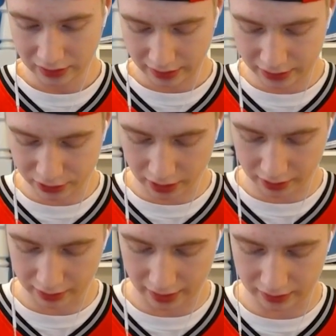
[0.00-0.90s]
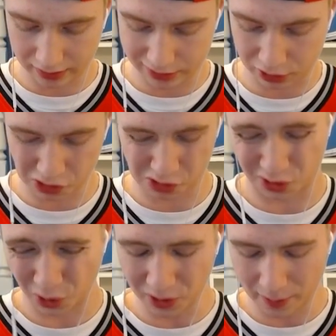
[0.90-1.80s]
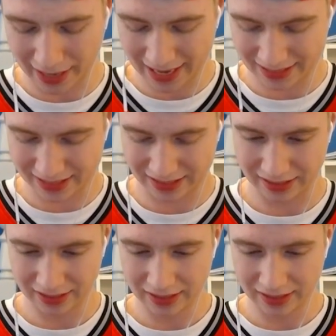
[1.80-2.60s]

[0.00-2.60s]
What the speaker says: he's got a Knight. Let's go Golem, I guess.